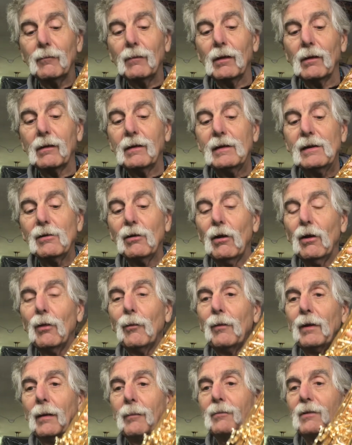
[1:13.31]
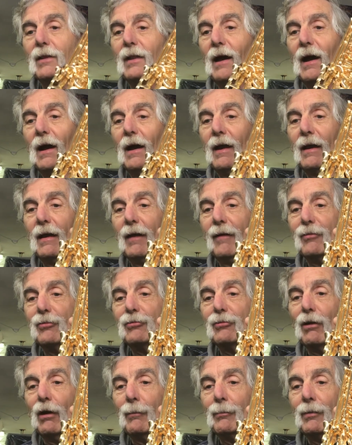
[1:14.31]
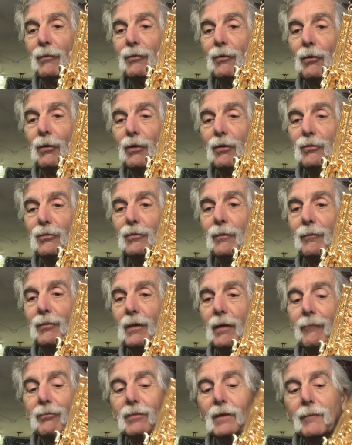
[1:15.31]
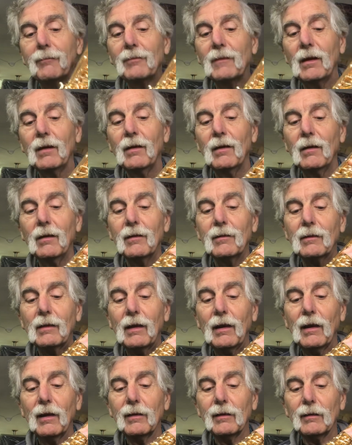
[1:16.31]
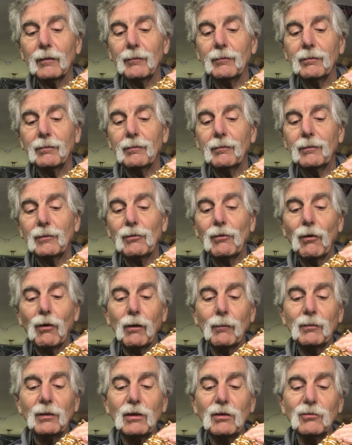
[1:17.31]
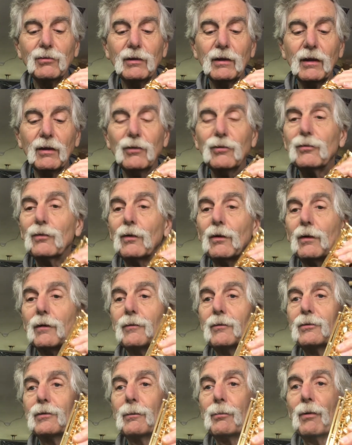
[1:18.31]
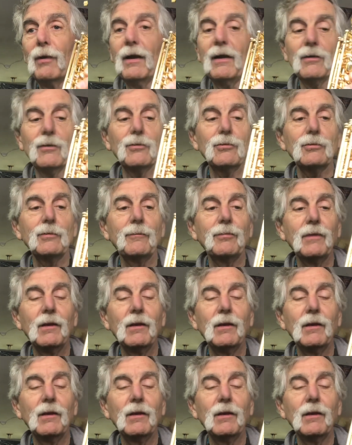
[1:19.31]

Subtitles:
Keyed all the way up to the high F sharp, of course, kind of the norm these days for sopranos.